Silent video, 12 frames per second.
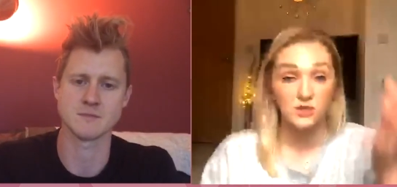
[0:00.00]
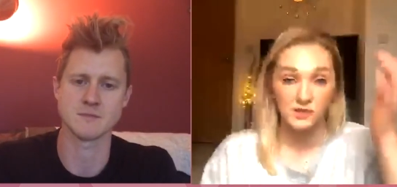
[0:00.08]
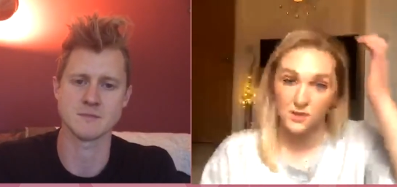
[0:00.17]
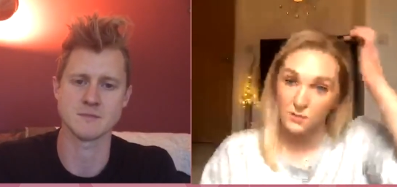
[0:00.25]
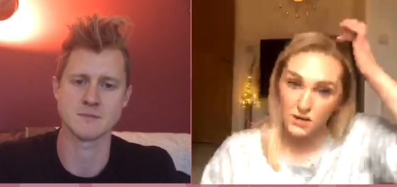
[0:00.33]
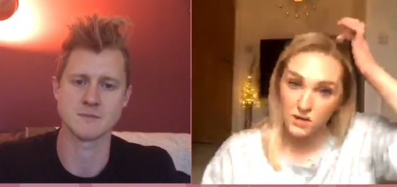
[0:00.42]
Speaker 1: I've
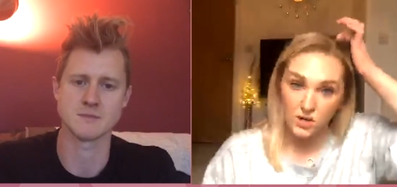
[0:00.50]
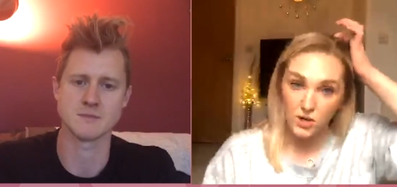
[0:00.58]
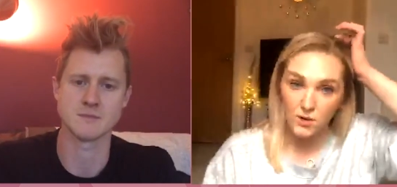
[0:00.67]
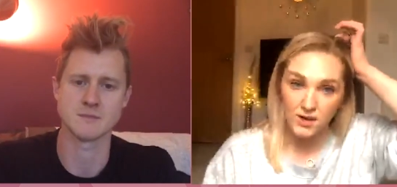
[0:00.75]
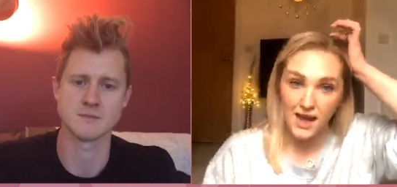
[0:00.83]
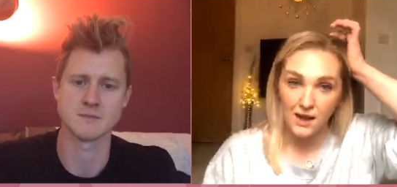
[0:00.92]
been at
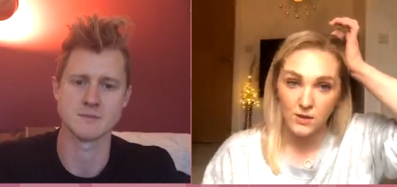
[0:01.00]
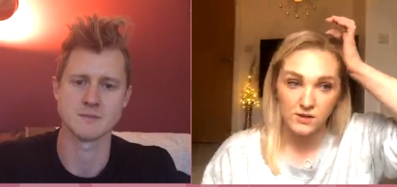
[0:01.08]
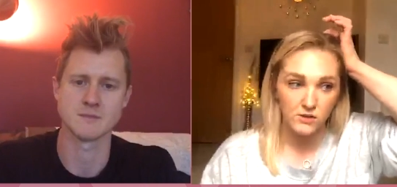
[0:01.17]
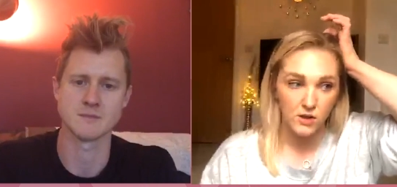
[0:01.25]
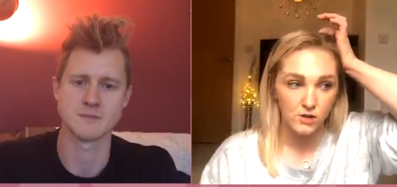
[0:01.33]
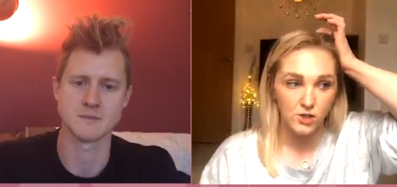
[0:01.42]
canoeing. Now it's
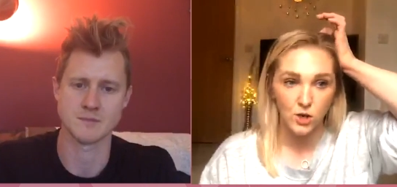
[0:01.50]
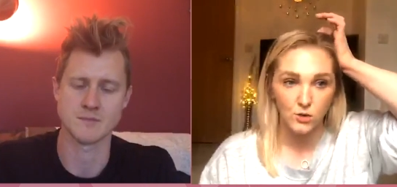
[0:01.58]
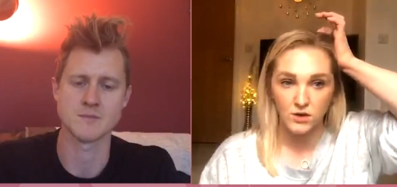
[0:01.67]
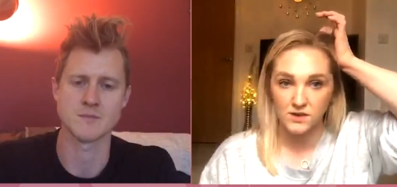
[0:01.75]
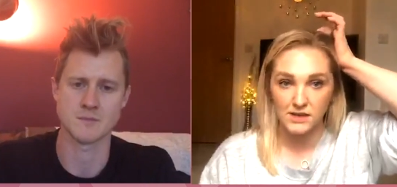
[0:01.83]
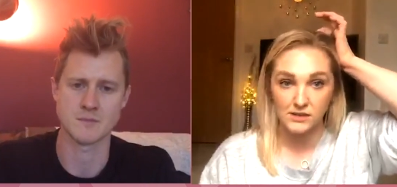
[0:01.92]
not shoulders,
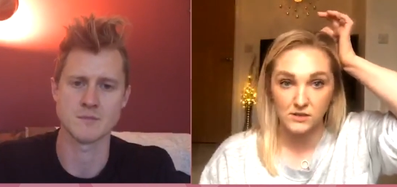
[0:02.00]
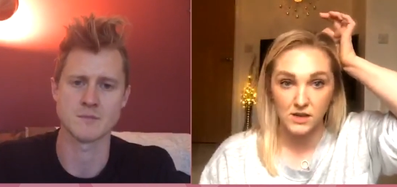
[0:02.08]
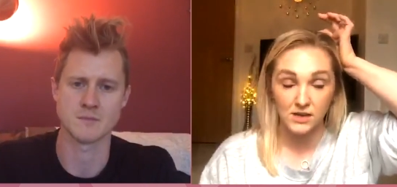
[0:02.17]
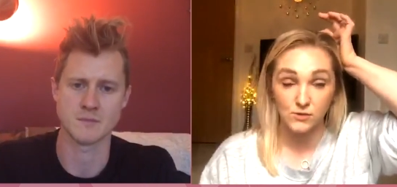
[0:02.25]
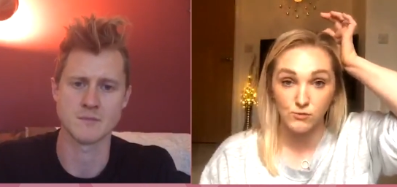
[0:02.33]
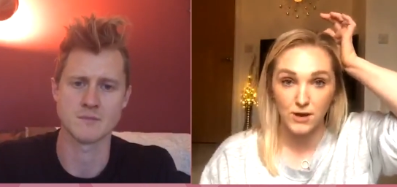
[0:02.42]
it's
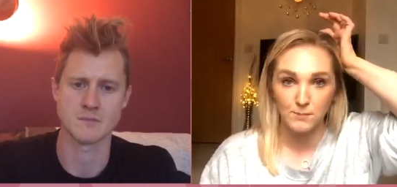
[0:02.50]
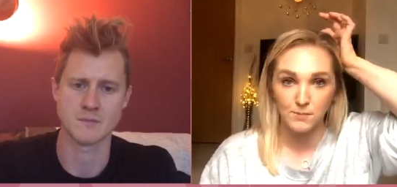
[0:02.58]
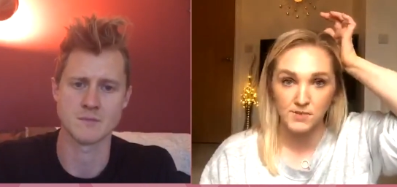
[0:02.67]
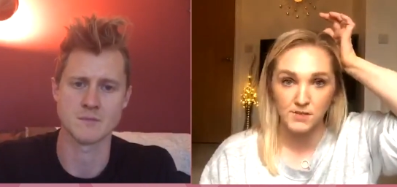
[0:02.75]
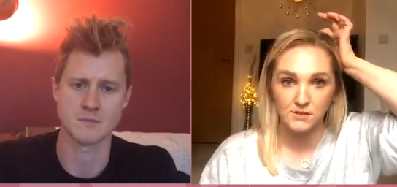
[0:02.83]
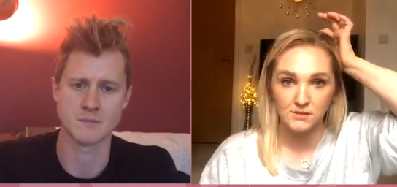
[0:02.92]
it's ribs
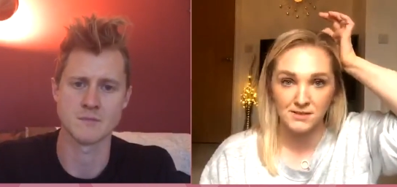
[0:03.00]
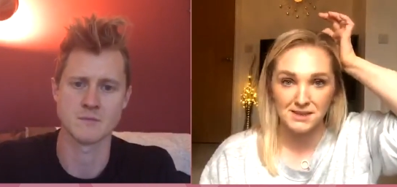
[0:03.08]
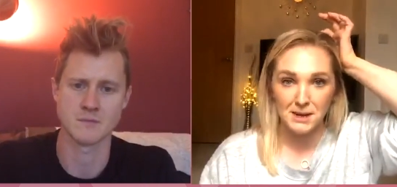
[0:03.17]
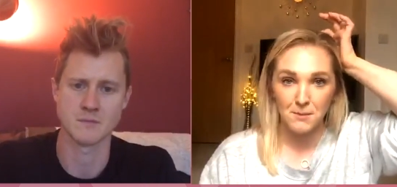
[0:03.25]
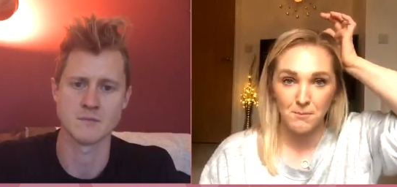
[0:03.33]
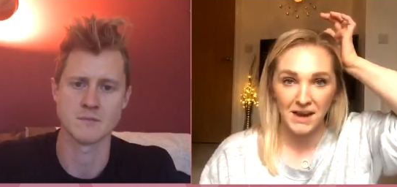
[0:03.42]
and
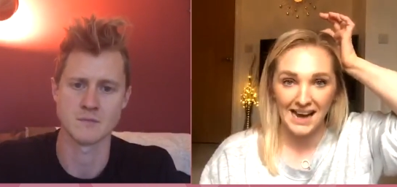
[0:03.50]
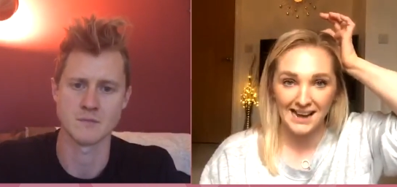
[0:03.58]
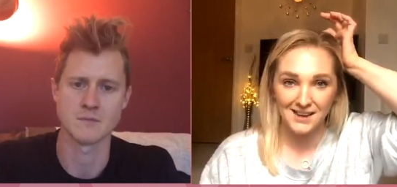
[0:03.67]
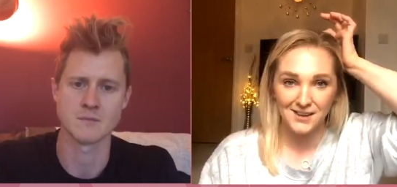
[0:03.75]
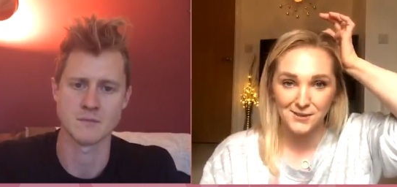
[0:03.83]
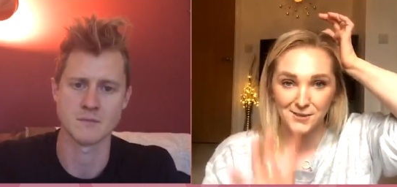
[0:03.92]
back
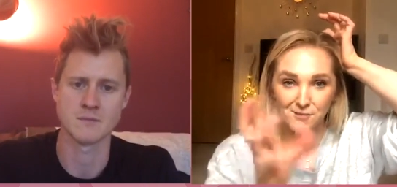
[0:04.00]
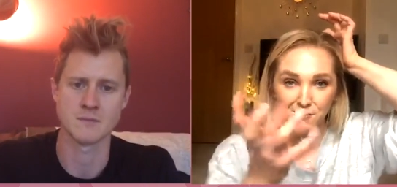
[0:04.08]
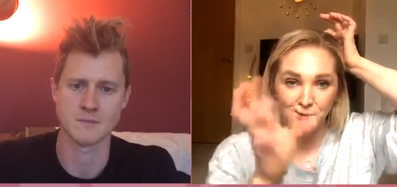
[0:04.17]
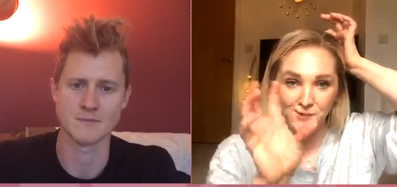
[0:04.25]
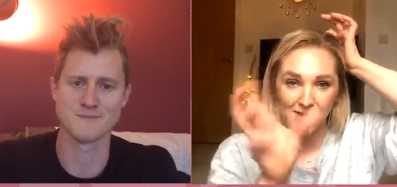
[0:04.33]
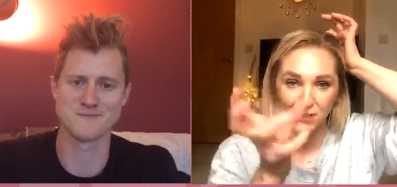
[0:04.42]
because of the
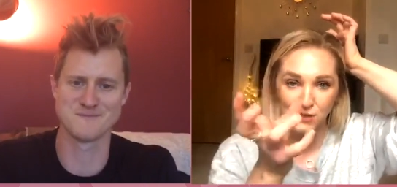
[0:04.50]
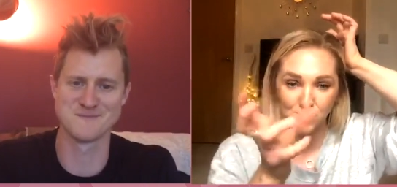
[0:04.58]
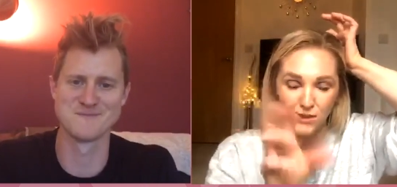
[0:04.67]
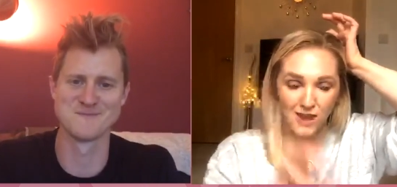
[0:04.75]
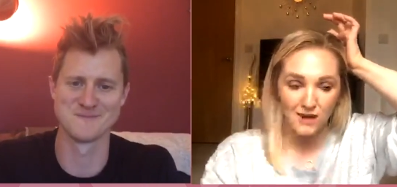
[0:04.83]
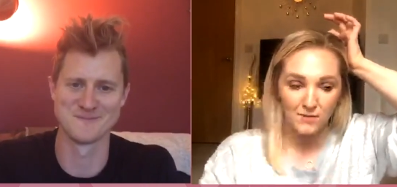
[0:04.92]
rotational
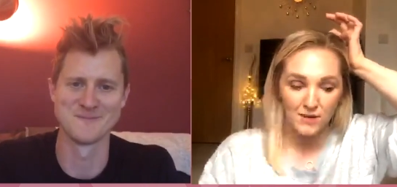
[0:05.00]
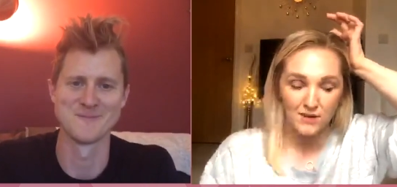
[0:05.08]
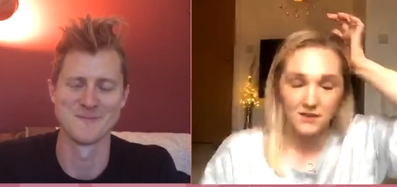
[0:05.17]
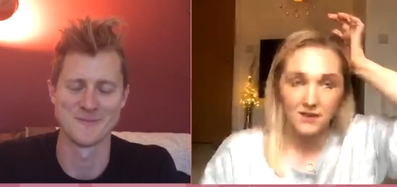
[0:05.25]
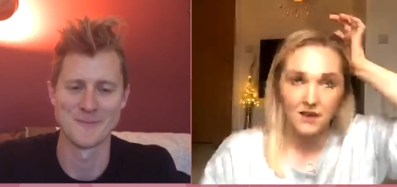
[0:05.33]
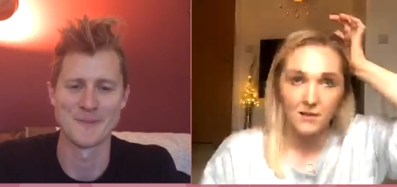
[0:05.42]
element.
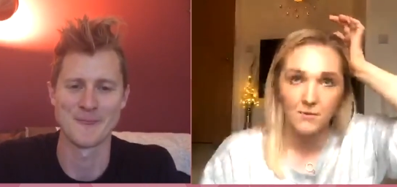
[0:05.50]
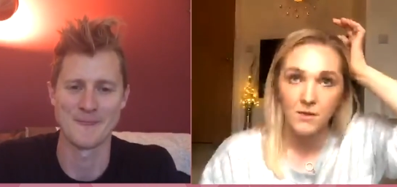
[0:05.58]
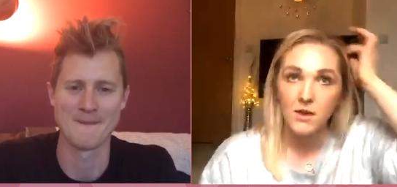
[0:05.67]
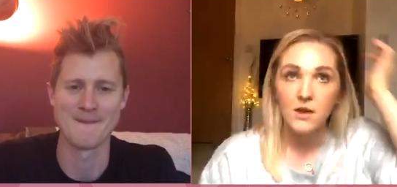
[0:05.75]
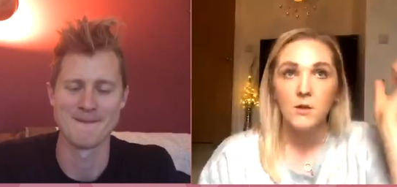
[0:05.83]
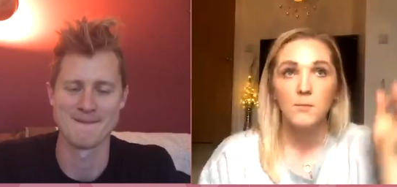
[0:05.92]
Um,
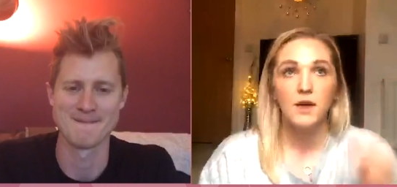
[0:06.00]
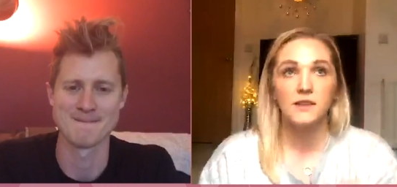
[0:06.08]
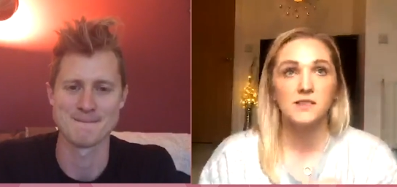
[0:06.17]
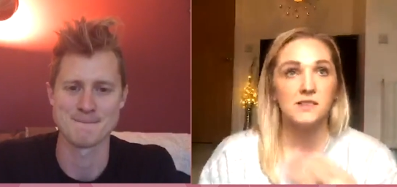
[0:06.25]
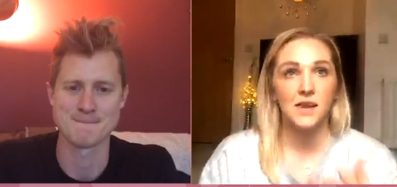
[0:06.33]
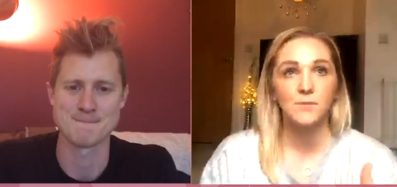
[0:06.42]
but it's the
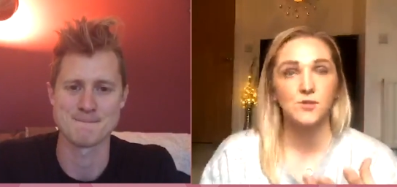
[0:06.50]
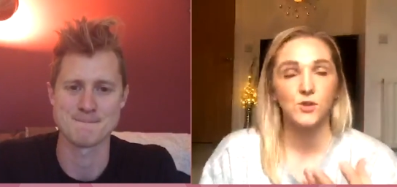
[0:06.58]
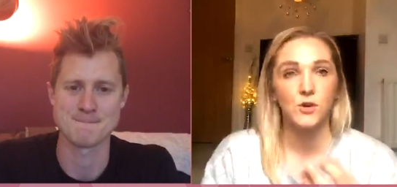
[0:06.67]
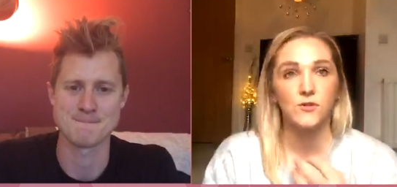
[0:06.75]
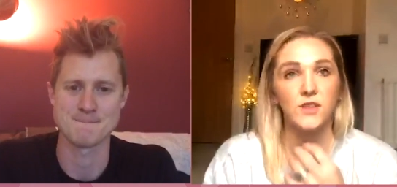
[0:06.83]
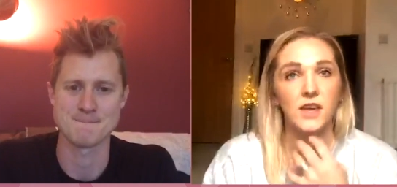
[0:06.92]
same sort
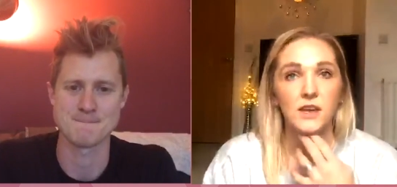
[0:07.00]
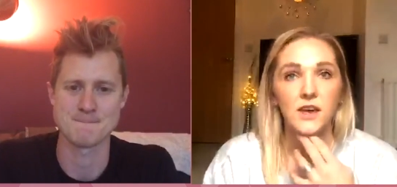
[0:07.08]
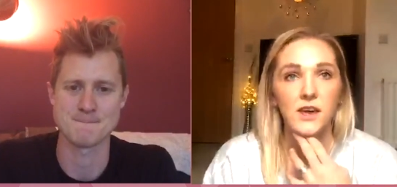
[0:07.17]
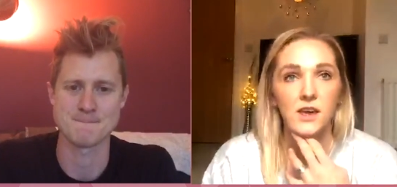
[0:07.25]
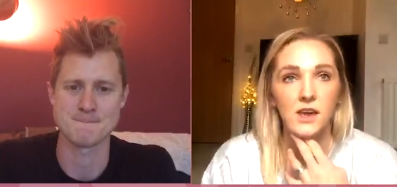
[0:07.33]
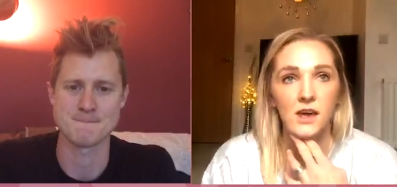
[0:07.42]
of thing,
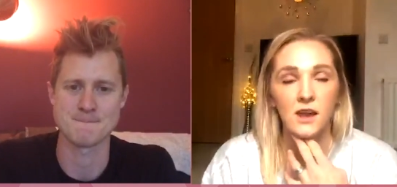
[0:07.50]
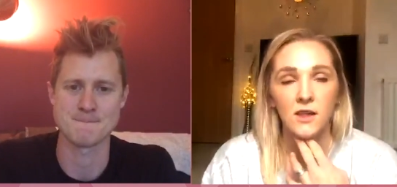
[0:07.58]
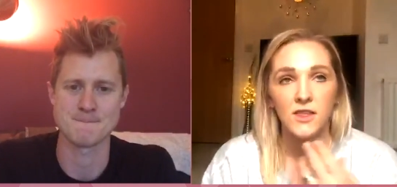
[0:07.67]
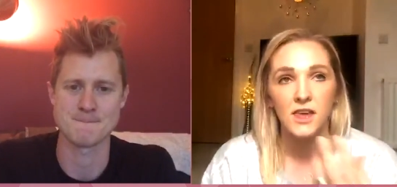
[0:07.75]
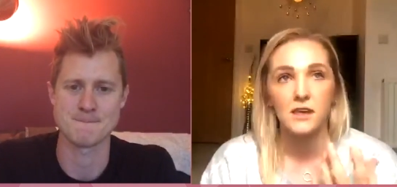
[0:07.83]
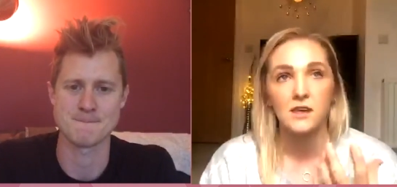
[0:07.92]
and I
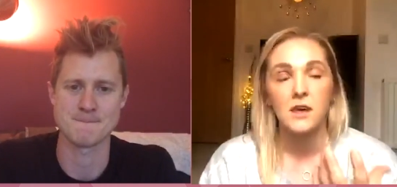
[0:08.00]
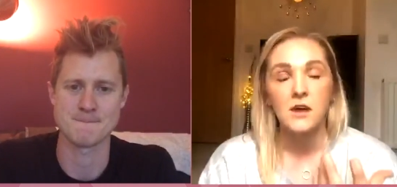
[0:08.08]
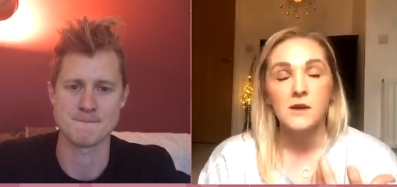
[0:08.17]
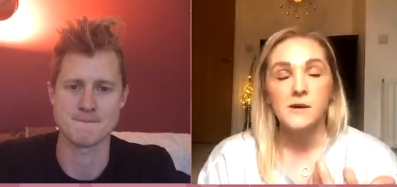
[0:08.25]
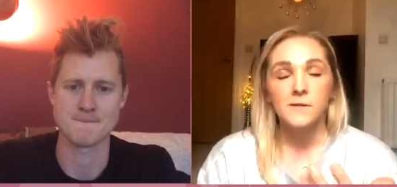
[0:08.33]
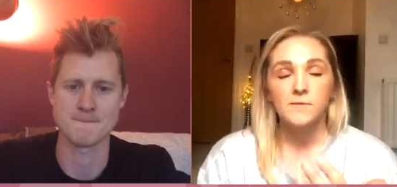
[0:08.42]
think
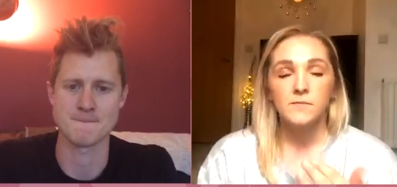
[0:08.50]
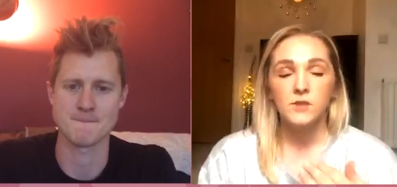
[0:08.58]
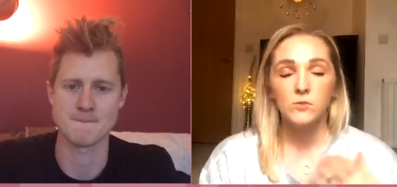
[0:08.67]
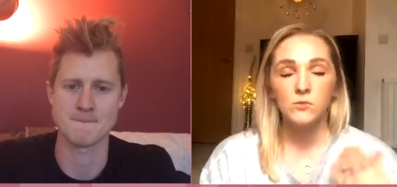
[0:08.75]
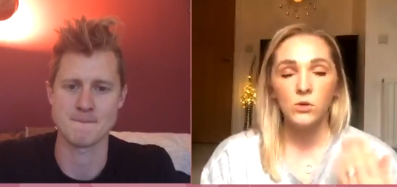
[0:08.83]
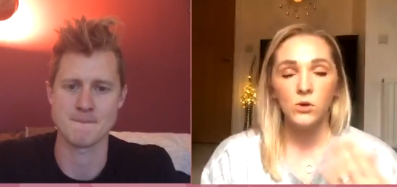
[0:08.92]
the
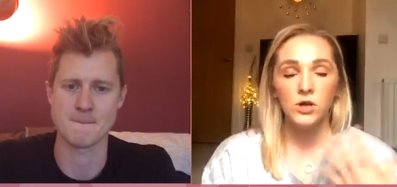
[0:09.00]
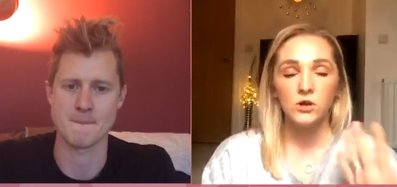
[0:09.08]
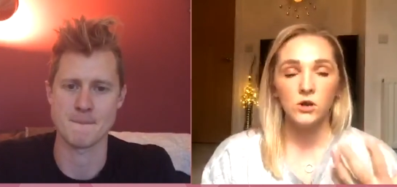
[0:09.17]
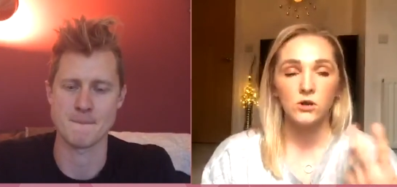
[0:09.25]
more you can